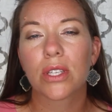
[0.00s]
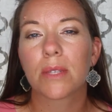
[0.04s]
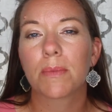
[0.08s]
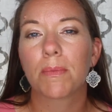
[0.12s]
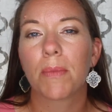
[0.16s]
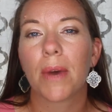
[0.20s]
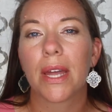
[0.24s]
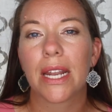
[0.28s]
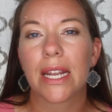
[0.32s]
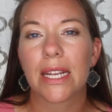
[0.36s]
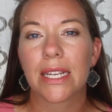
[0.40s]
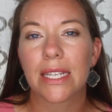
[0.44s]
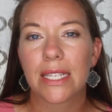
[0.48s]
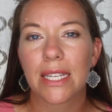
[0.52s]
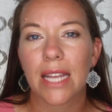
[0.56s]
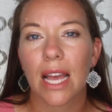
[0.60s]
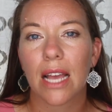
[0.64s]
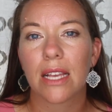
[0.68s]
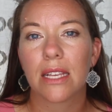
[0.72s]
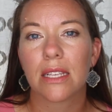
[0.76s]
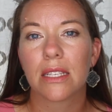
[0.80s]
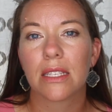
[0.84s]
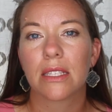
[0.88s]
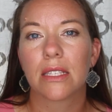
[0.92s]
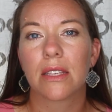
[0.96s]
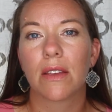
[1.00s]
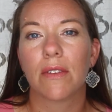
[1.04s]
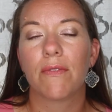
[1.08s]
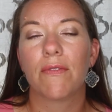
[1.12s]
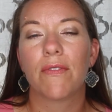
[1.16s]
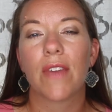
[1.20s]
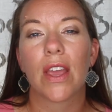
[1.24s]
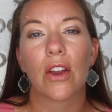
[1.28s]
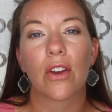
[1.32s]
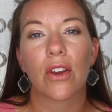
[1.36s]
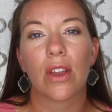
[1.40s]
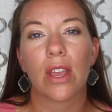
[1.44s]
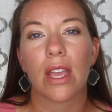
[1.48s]
But it does
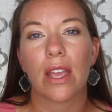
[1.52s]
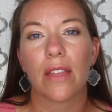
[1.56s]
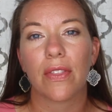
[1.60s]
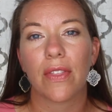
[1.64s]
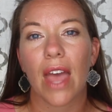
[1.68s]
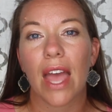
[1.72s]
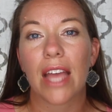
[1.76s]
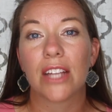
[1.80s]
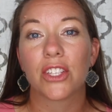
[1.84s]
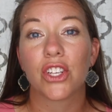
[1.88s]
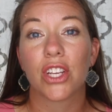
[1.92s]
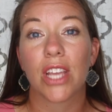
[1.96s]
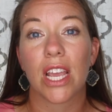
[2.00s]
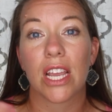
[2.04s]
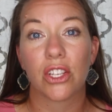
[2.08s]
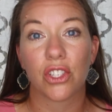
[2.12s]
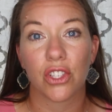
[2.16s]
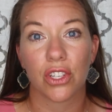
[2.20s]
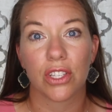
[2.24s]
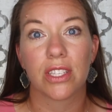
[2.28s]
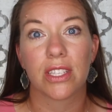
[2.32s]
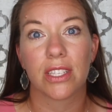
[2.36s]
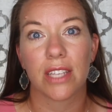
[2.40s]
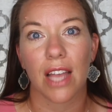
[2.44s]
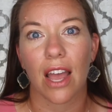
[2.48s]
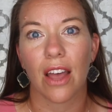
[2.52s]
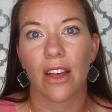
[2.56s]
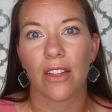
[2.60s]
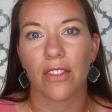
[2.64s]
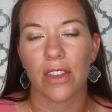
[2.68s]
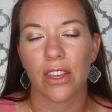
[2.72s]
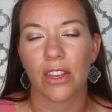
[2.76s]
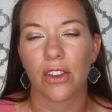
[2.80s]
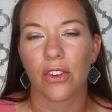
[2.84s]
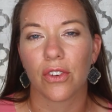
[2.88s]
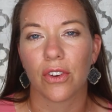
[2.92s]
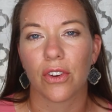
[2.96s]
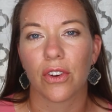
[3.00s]
vary in the education style
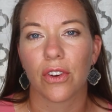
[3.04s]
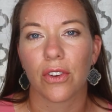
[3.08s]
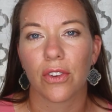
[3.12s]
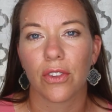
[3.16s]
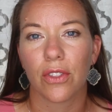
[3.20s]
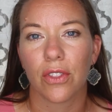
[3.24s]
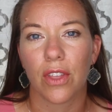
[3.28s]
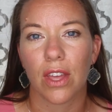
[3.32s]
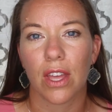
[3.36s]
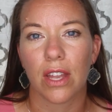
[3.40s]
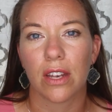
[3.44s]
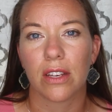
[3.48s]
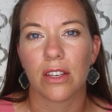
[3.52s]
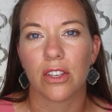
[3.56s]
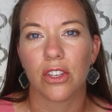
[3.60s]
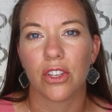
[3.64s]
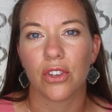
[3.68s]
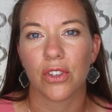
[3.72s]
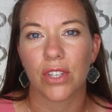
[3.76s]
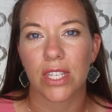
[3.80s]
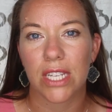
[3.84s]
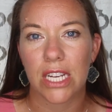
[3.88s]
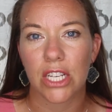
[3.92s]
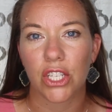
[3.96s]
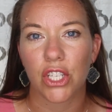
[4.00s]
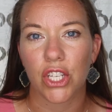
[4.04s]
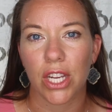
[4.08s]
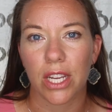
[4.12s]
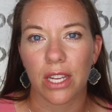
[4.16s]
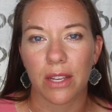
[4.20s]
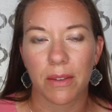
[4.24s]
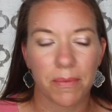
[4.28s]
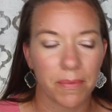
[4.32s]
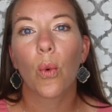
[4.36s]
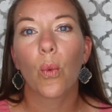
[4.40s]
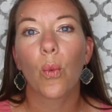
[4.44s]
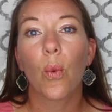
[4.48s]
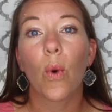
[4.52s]
that you're teaching.
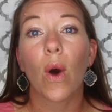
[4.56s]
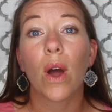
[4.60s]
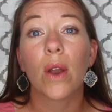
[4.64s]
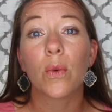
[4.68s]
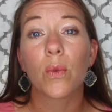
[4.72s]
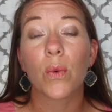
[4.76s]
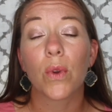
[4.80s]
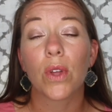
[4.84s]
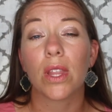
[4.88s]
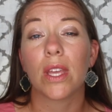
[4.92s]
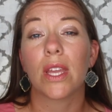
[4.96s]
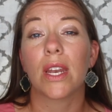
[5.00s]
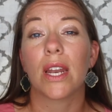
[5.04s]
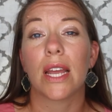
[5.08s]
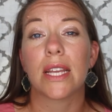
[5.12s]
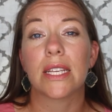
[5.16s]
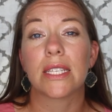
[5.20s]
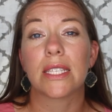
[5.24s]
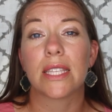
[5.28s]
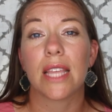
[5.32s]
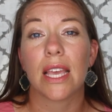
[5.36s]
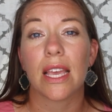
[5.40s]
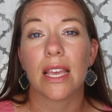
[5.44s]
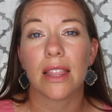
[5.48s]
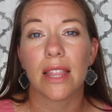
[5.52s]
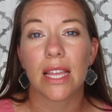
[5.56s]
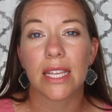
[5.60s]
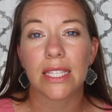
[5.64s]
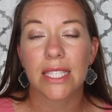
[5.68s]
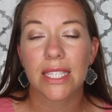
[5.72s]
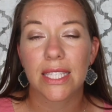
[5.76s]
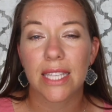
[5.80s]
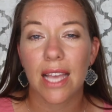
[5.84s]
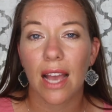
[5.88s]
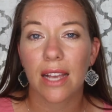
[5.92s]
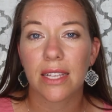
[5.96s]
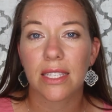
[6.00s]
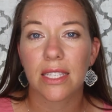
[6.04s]
One really nice thing that
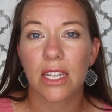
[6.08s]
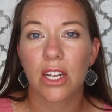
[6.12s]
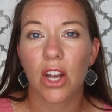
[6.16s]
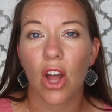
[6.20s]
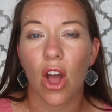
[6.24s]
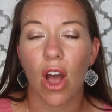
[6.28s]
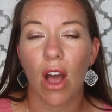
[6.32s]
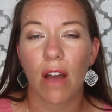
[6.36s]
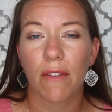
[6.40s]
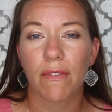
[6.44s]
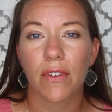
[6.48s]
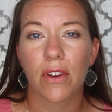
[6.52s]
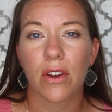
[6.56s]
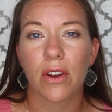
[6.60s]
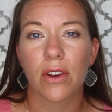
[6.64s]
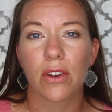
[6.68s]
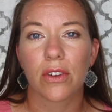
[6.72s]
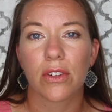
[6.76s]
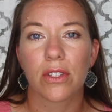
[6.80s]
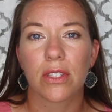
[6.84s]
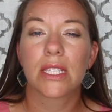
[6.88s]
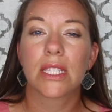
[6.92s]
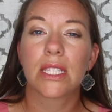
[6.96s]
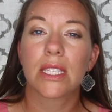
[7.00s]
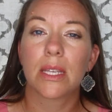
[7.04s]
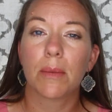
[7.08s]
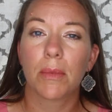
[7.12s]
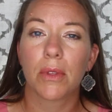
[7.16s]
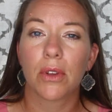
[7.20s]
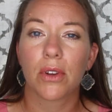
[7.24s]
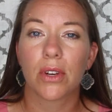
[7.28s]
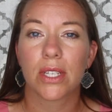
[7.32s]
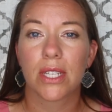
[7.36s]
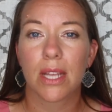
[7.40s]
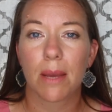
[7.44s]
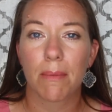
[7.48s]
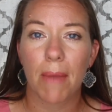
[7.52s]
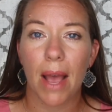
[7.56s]
Saxon offers,
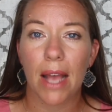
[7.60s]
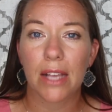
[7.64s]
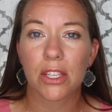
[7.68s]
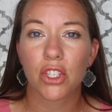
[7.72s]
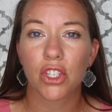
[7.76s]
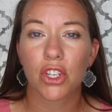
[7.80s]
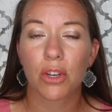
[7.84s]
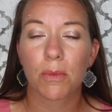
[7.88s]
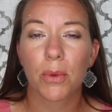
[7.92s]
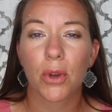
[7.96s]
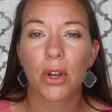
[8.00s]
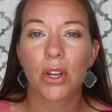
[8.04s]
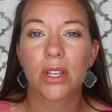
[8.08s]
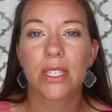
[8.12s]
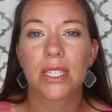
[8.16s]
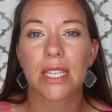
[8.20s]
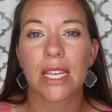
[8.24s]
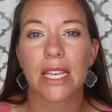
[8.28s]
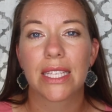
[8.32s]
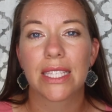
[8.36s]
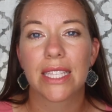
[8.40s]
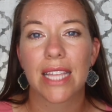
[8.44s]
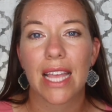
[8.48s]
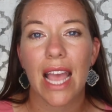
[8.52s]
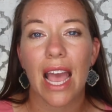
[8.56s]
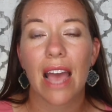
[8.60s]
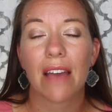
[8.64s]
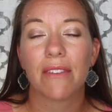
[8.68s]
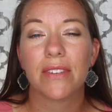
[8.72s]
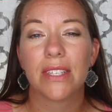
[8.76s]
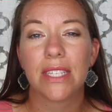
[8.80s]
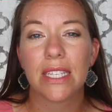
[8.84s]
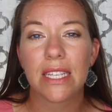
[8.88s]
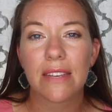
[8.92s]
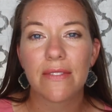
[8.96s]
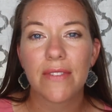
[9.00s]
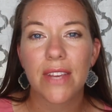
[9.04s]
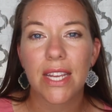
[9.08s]
similar to MasterBooks, is they have
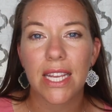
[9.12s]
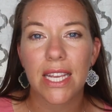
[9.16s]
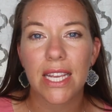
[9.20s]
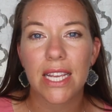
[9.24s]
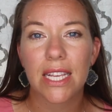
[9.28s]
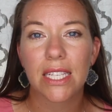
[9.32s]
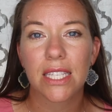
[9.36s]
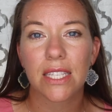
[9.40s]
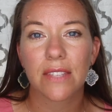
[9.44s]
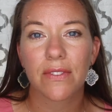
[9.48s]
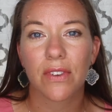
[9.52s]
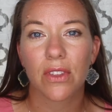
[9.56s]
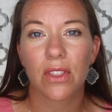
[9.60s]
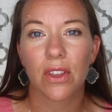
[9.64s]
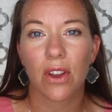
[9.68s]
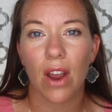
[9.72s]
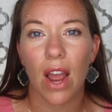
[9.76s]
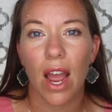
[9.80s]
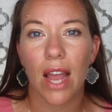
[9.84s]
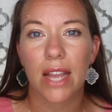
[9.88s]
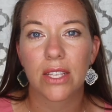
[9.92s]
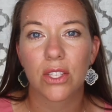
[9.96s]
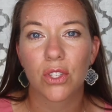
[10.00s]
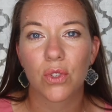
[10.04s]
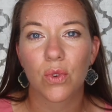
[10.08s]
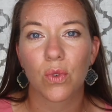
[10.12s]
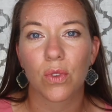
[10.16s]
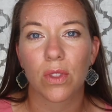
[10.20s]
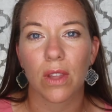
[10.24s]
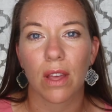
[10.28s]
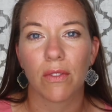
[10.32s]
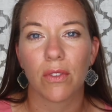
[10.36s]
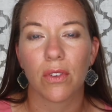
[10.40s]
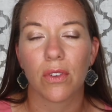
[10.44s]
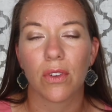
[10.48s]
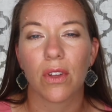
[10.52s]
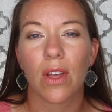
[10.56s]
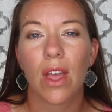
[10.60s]
DVDs for their high school
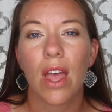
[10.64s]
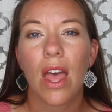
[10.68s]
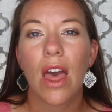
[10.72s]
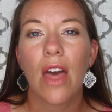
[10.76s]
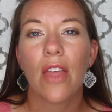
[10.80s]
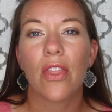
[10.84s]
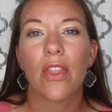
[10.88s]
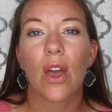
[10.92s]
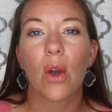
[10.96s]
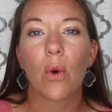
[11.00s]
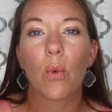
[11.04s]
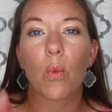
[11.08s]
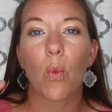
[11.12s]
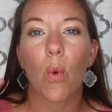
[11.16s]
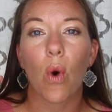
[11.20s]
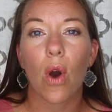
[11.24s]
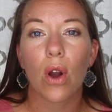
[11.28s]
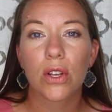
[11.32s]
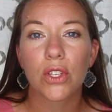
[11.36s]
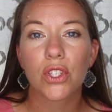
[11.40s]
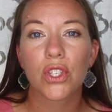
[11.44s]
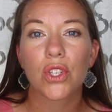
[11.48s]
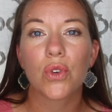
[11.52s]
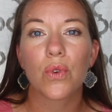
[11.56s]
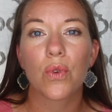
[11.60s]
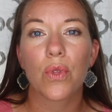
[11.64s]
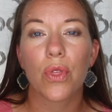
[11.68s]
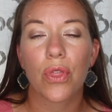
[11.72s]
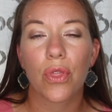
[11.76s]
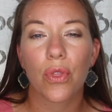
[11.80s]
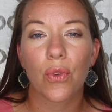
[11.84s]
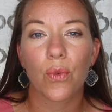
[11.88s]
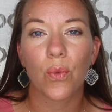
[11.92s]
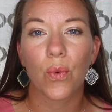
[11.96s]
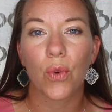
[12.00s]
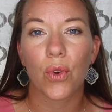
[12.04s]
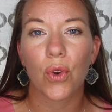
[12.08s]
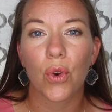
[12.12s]
level that walks you
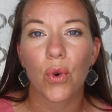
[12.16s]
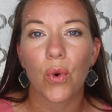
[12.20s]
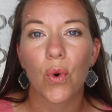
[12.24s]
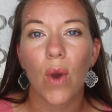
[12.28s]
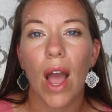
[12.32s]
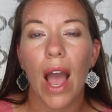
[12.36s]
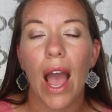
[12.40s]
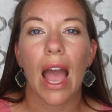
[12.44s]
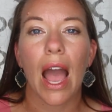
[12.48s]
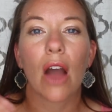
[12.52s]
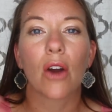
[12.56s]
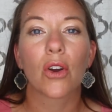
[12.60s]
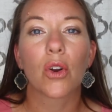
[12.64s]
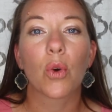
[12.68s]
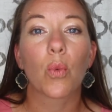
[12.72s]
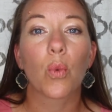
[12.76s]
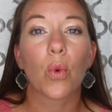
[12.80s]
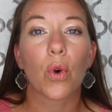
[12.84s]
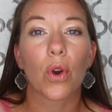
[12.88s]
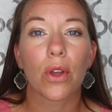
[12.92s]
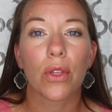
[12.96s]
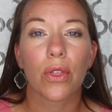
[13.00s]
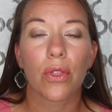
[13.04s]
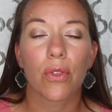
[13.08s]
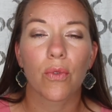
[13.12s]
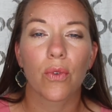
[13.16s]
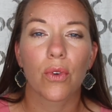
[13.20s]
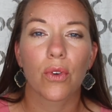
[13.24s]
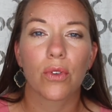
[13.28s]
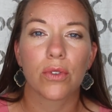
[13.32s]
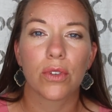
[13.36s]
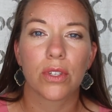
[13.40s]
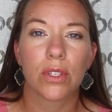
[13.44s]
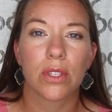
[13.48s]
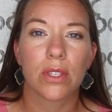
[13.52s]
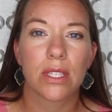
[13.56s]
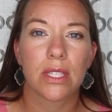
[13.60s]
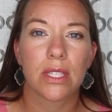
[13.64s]
through how to work
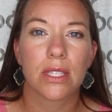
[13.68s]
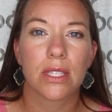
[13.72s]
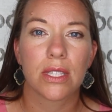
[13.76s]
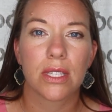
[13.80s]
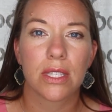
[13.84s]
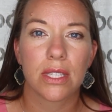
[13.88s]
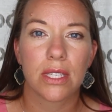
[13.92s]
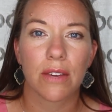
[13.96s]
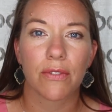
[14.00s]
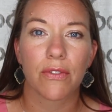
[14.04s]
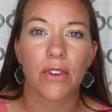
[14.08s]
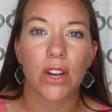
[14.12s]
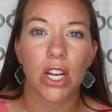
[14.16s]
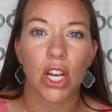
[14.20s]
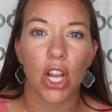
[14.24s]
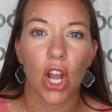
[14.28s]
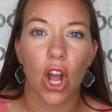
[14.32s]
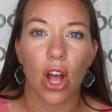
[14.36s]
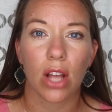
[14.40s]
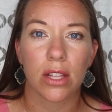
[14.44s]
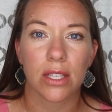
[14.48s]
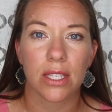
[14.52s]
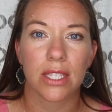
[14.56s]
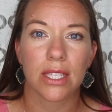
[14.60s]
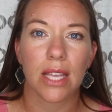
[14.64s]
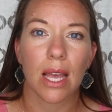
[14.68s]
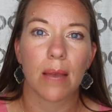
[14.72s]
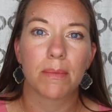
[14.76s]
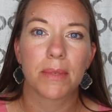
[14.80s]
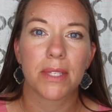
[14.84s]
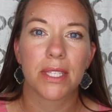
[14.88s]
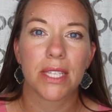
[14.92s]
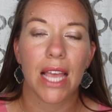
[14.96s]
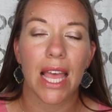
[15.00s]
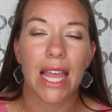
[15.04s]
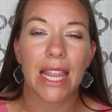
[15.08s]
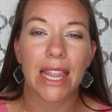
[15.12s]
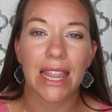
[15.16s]
through different
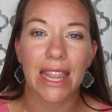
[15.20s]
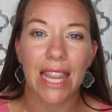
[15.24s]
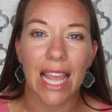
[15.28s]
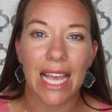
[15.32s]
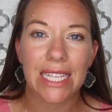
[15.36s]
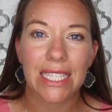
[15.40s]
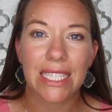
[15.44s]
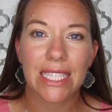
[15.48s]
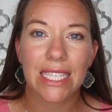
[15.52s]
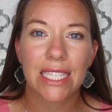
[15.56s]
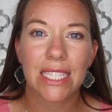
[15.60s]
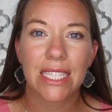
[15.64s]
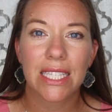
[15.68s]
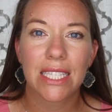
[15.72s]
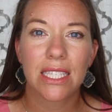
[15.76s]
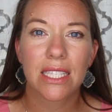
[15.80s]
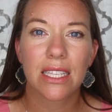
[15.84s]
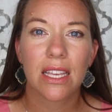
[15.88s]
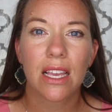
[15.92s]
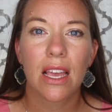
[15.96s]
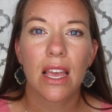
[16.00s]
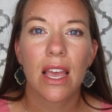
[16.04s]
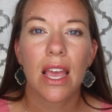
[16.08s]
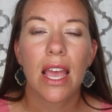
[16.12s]
concepts and lessons.